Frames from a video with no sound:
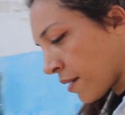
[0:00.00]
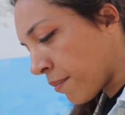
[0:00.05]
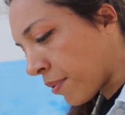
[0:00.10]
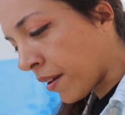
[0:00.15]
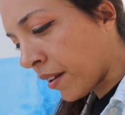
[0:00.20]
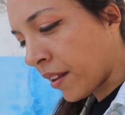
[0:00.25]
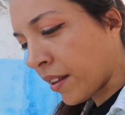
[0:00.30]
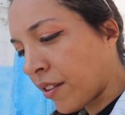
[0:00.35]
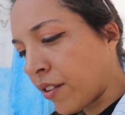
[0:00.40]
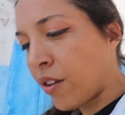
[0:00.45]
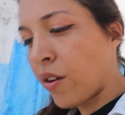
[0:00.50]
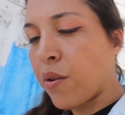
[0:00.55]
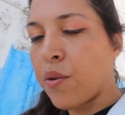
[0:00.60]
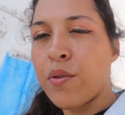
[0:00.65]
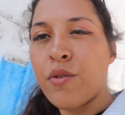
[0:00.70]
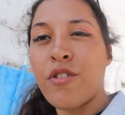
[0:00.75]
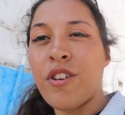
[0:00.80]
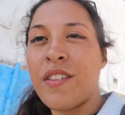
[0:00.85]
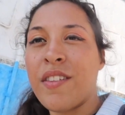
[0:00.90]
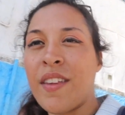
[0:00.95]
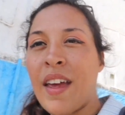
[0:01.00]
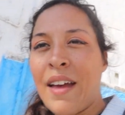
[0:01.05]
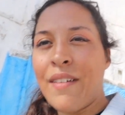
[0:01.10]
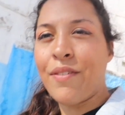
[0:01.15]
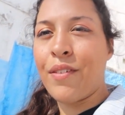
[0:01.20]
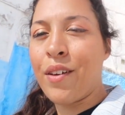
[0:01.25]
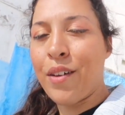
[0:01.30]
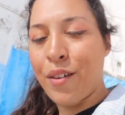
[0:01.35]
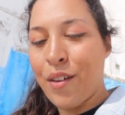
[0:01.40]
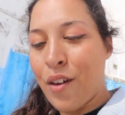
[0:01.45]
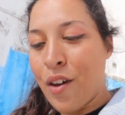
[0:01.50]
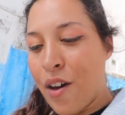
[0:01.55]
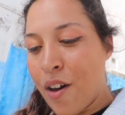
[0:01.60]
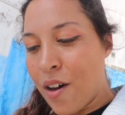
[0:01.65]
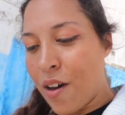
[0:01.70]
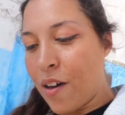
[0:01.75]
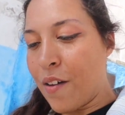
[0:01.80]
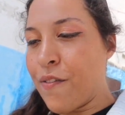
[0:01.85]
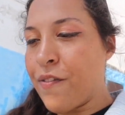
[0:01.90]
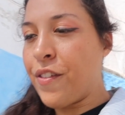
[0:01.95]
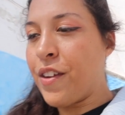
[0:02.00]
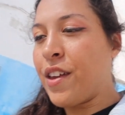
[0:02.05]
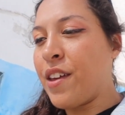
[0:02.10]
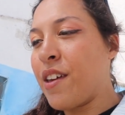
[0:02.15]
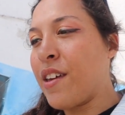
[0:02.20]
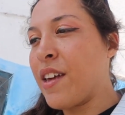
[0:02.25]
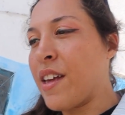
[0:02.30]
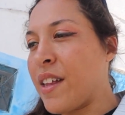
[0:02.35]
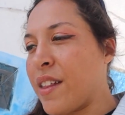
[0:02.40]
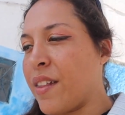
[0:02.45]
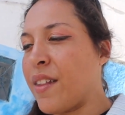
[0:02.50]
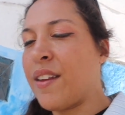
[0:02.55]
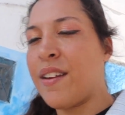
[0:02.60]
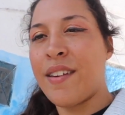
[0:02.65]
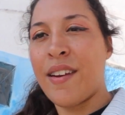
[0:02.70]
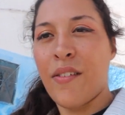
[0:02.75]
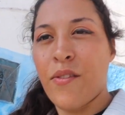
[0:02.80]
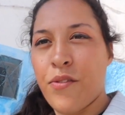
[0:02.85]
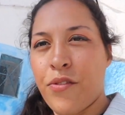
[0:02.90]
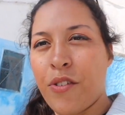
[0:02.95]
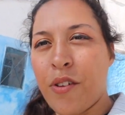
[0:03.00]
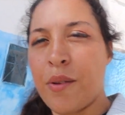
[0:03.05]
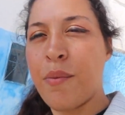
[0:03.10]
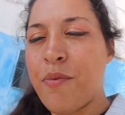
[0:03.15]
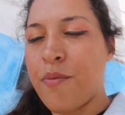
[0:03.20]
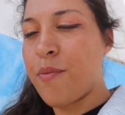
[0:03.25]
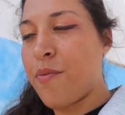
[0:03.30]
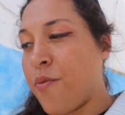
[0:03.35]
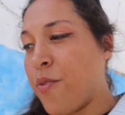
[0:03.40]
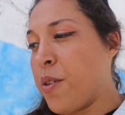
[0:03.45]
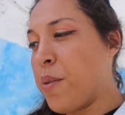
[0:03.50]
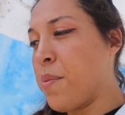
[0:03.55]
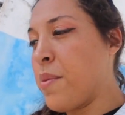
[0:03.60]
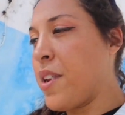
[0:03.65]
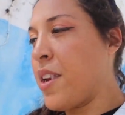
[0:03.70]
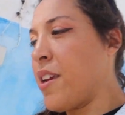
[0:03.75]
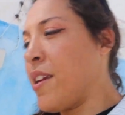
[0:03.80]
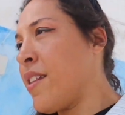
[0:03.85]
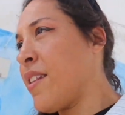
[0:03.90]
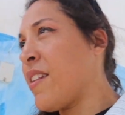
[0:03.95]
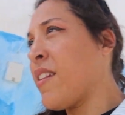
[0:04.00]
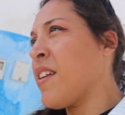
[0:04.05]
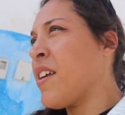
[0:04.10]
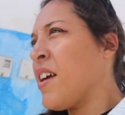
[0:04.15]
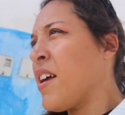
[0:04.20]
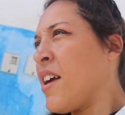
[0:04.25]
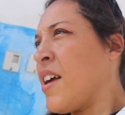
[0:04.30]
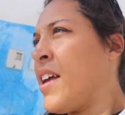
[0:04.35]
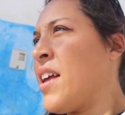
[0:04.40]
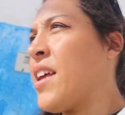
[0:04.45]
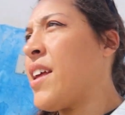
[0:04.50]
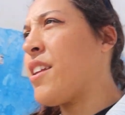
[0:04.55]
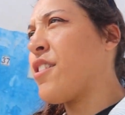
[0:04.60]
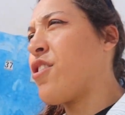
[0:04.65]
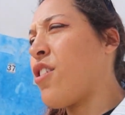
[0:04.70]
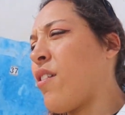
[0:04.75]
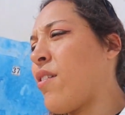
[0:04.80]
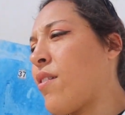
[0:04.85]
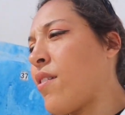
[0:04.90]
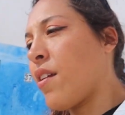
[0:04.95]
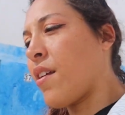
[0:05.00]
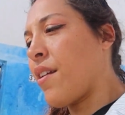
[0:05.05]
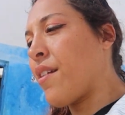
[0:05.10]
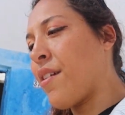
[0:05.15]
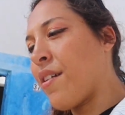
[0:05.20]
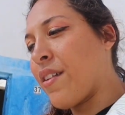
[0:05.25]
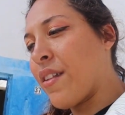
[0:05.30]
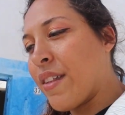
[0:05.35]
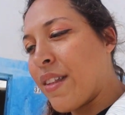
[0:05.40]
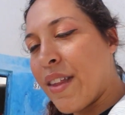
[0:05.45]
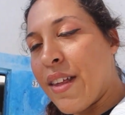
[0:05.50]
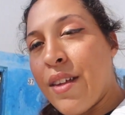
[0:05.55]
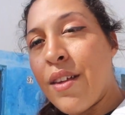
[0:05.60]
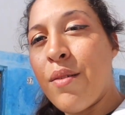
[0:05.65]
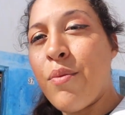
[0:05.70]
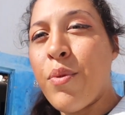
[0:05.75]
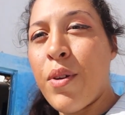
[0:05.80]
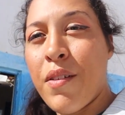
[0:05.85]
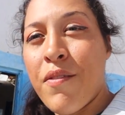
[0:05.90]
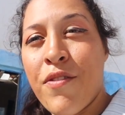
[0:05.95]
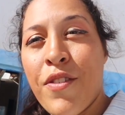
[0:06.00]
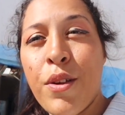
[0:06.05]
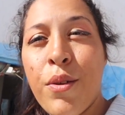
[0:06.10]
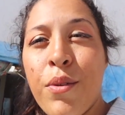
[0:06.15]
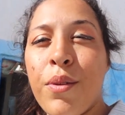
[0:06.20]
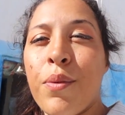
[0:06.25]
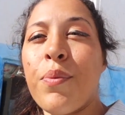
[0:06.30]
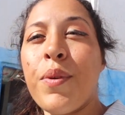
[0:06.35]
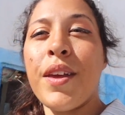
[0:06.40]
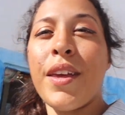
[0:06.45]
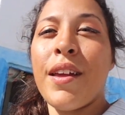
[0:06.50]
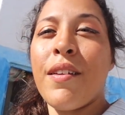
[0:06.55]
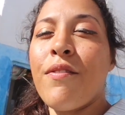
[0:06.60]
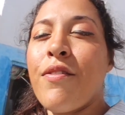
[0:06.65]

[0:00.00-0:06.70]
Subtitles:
But let's go just have a coffee and sit down for a few minutes and just see what views we can